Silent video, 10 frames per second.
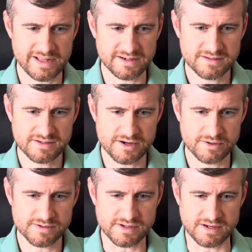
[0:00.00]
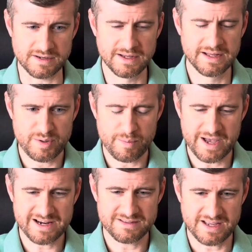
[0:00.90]
like Sears and maybe
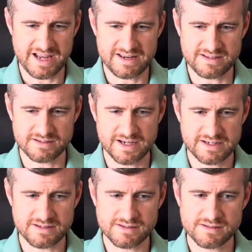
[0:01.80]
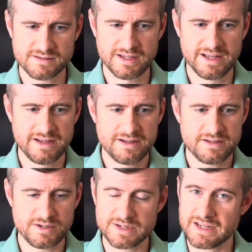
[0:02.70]
back in the 80s, 90s,
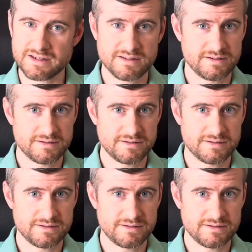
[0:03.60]
you'd get